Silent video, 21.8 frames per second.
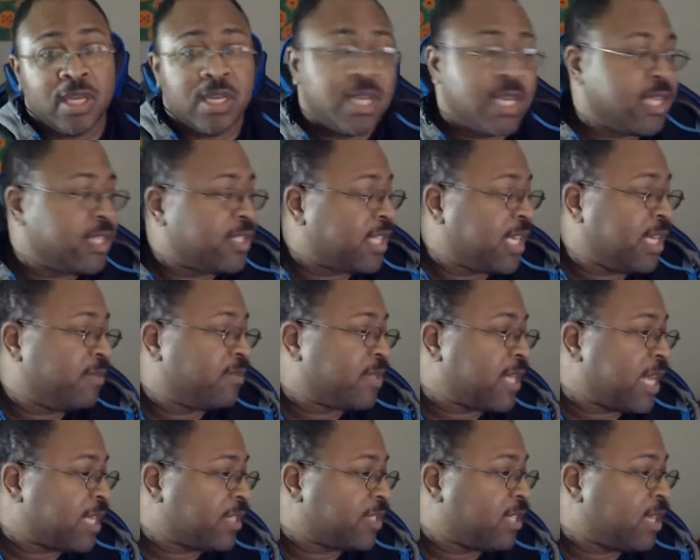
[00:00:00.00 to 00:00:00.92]
it seems
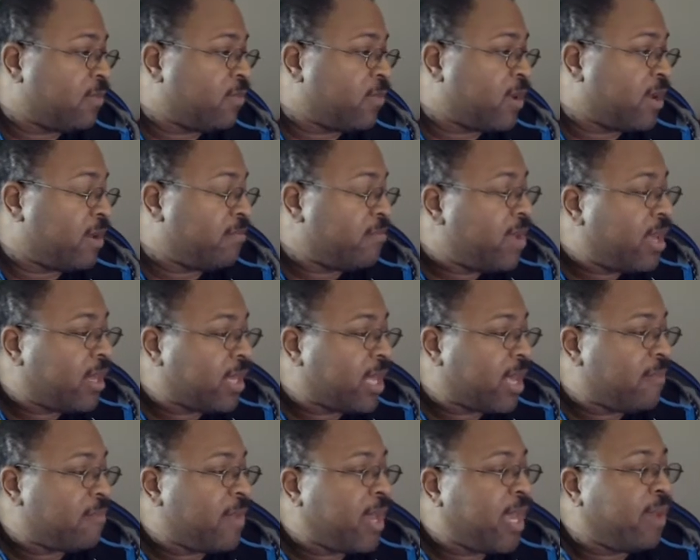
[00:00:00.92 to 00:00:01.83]
that
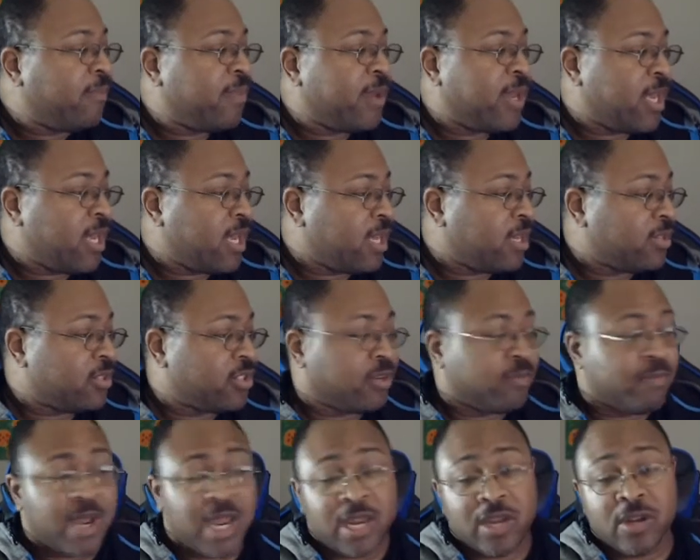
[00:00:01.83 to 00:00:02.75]
maybe
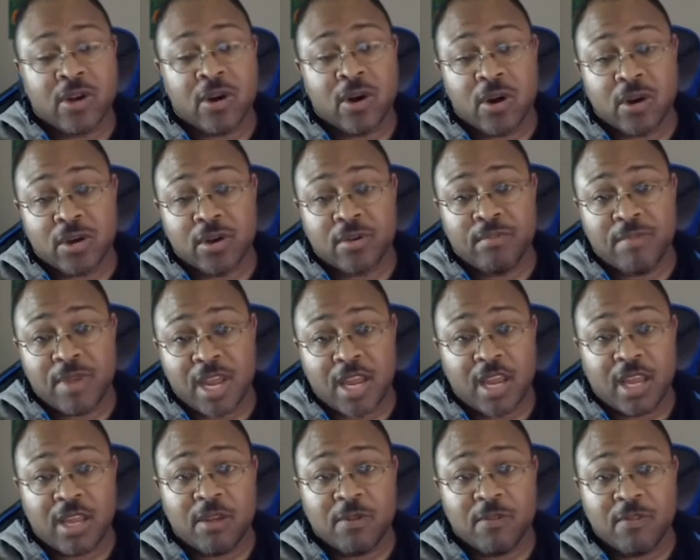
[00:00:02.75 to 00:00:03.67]
Jermaine Carter
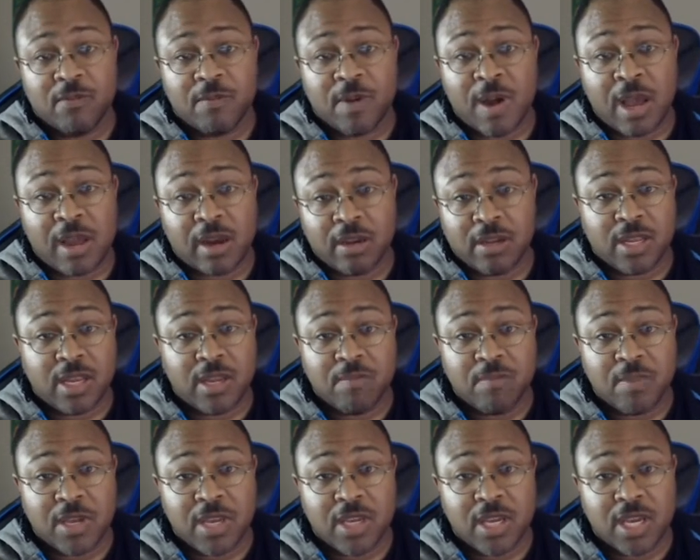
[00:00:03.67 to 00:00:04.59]
may finally
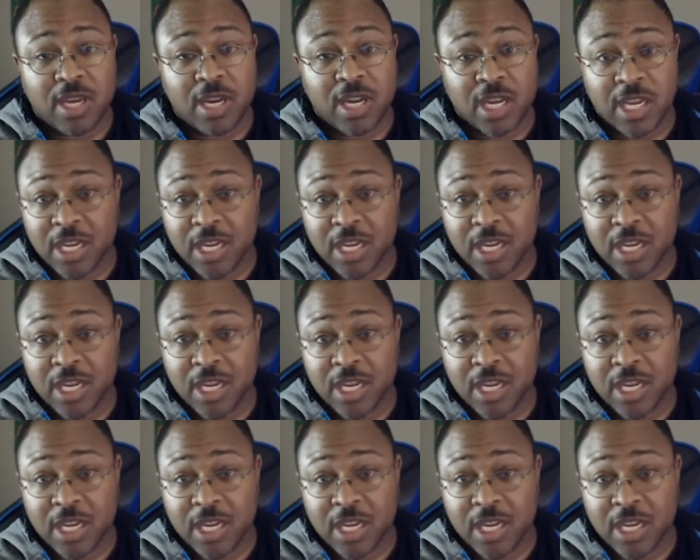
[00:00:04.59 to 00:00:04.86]
be getting his